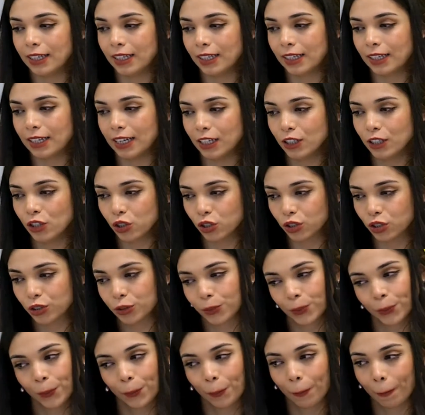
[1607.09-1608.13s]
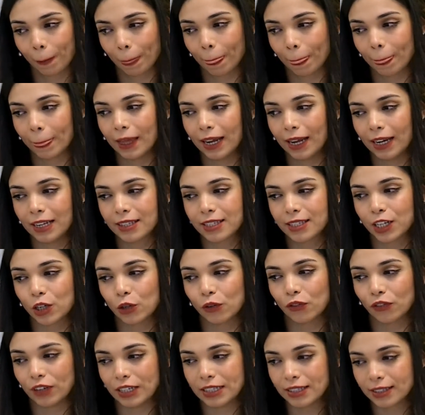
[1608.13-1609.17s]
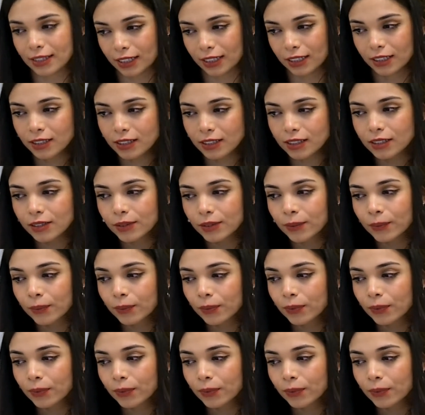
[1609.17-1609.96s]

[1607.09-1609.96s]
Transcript: English, the letter of intent,